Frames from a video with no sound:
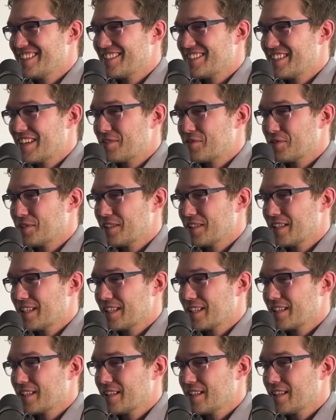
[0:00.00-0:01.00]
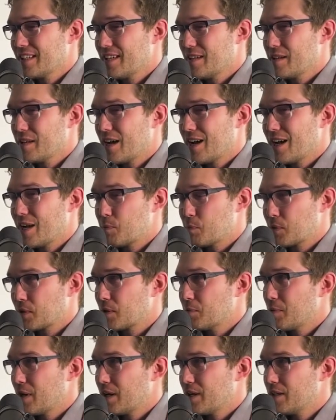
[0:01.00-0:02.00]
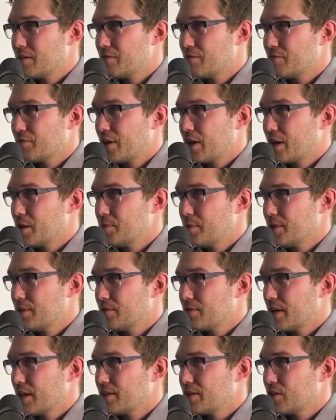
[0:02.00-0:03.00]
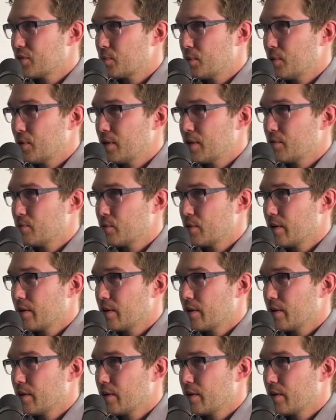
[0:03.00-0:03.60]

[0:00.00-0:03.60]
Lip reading: definitely like a hyper competitive environment at this point,